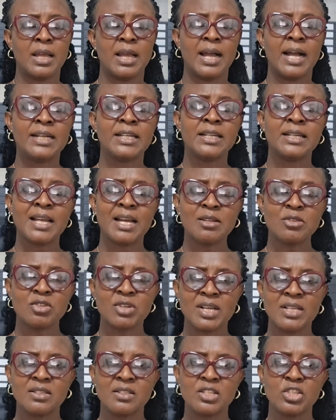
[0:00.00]
And in that
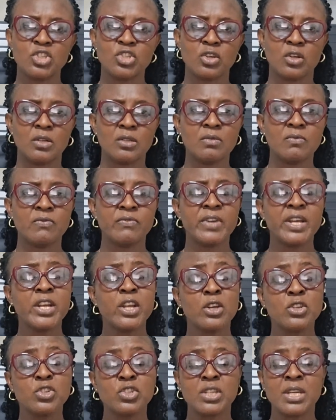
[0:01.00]
transition,
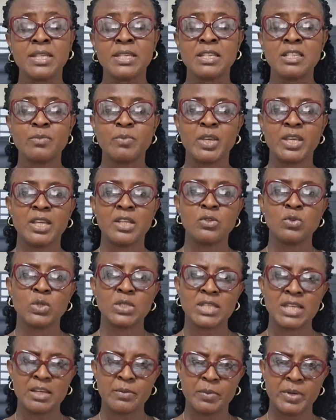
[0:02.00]
various changes begin to
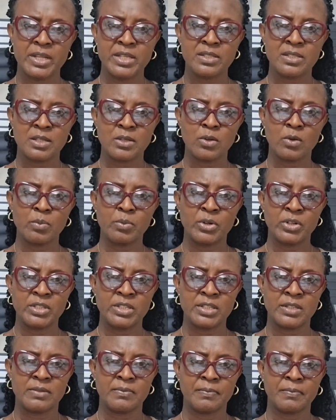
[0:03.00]
take place in your
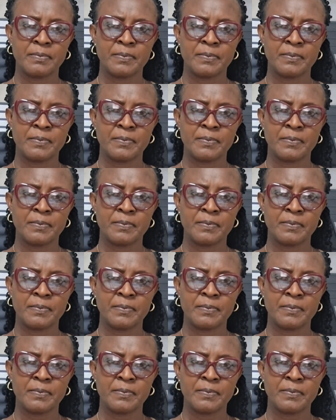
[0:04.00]
body.